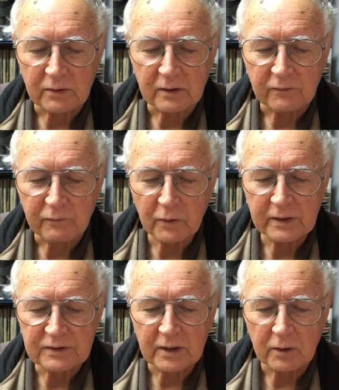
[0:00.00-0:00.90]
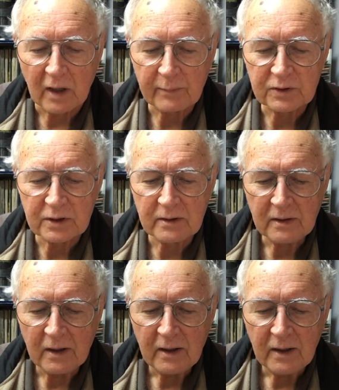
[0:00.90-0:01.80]
You can fully set your aperture
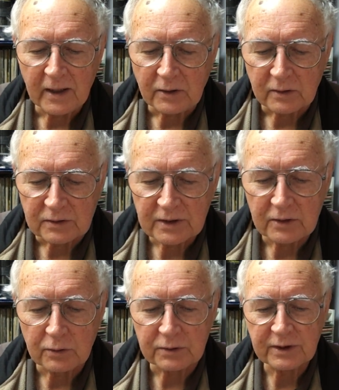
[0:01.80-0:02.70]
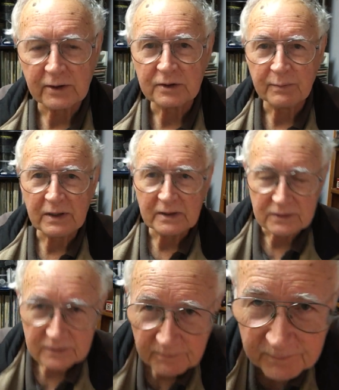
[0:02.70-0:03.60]
and you can set your shutter
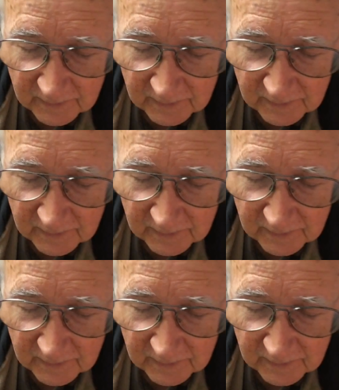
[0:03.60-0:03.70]
speeds.